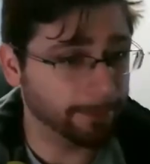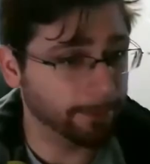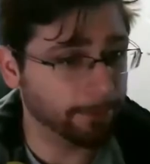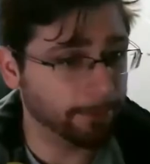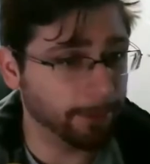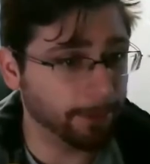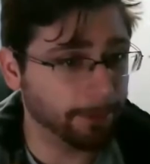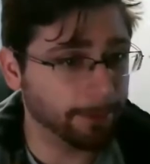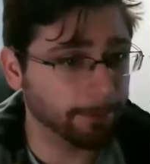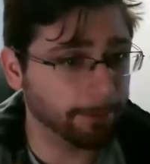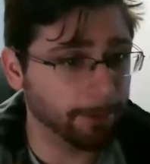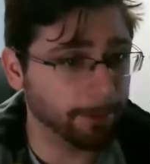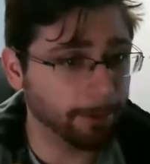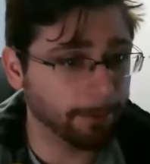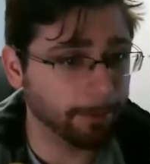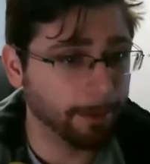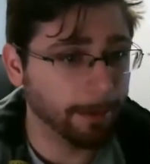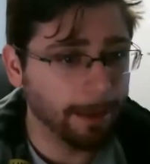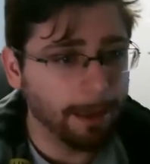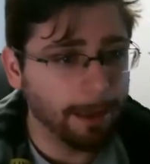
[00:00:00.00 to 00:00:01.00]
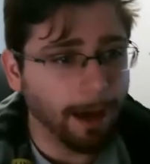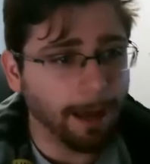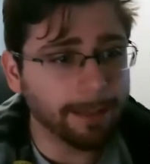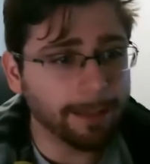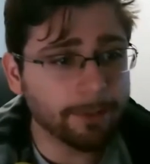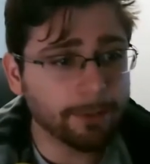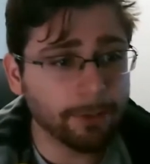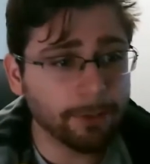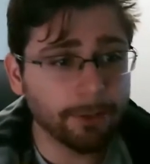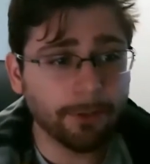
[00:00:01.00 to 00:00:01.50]
There's nothing wrong
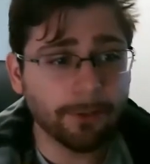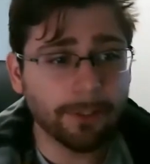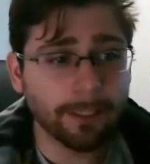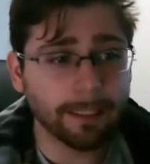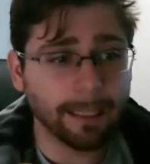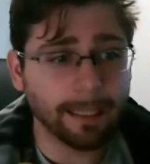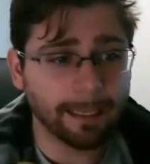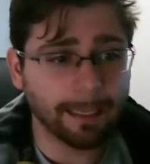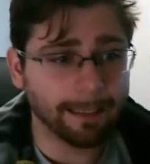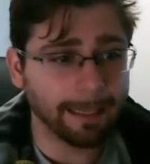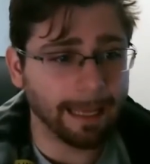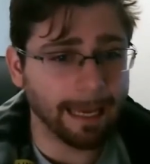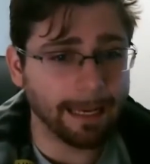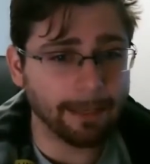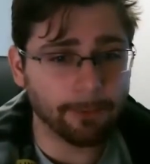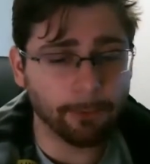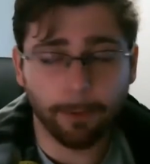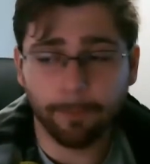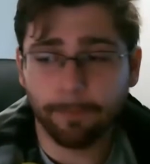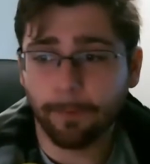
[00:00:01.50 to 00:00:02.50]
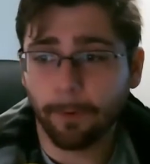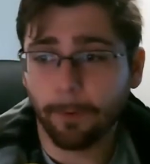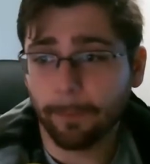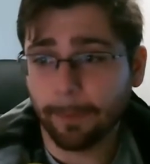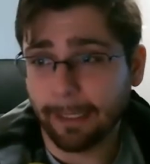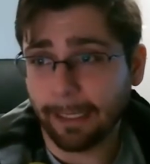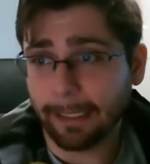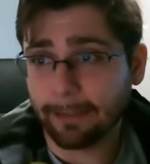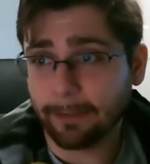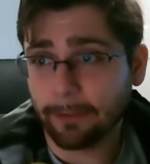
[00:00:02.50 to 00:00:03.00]
unless you're using like an Android phone
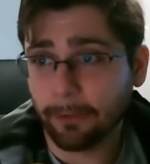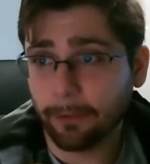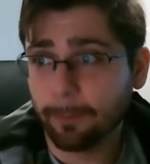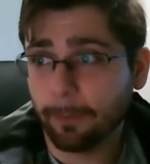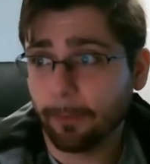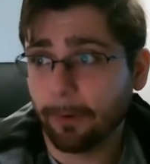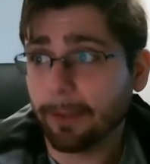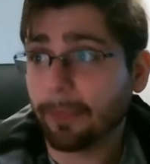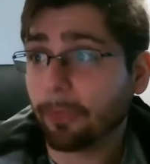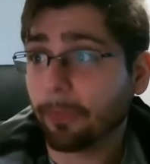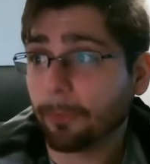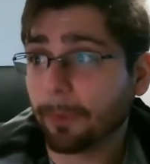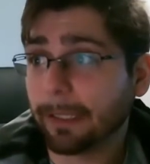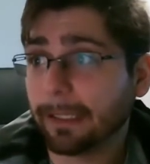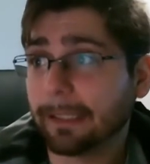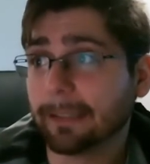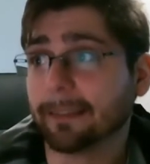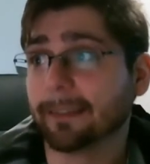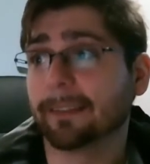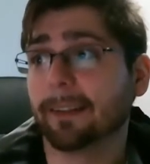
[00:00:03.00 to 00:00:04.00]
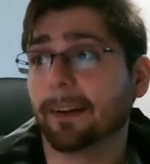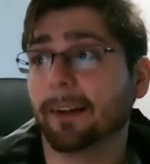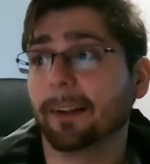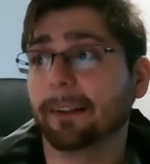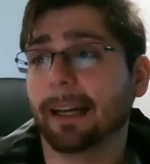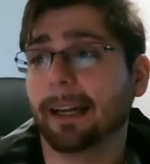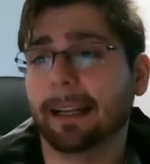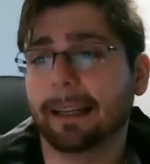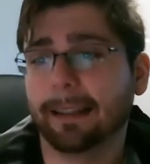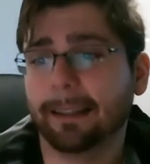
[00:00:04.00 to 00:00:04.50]
with like 2.3
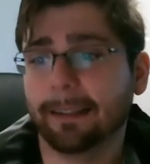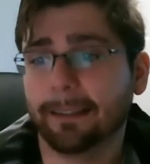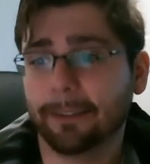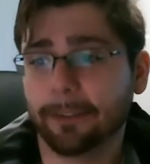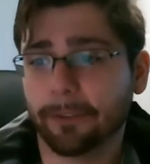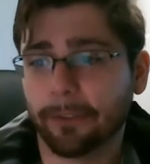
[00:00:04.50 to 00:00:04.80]
installed on it, and you're